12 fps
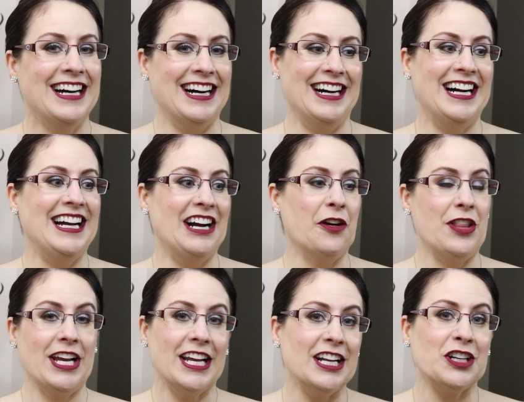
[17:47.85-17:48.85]
Are
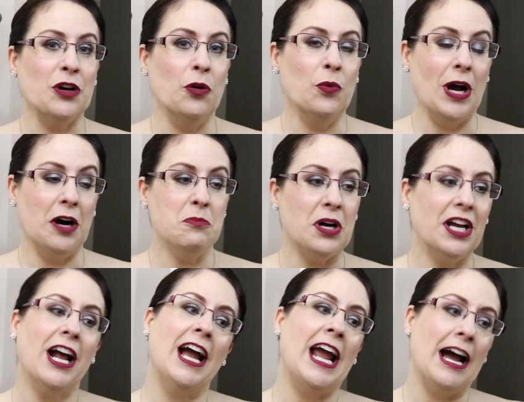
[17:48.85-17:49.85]
they gonna go well?
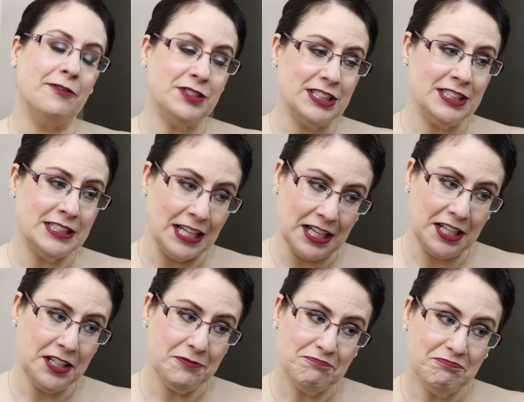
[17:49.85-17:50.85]
But I have to
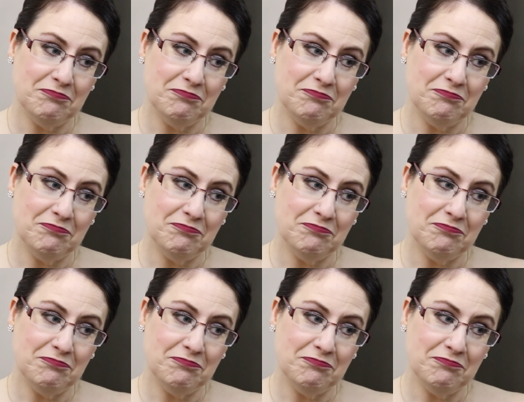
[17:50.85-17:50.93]
see.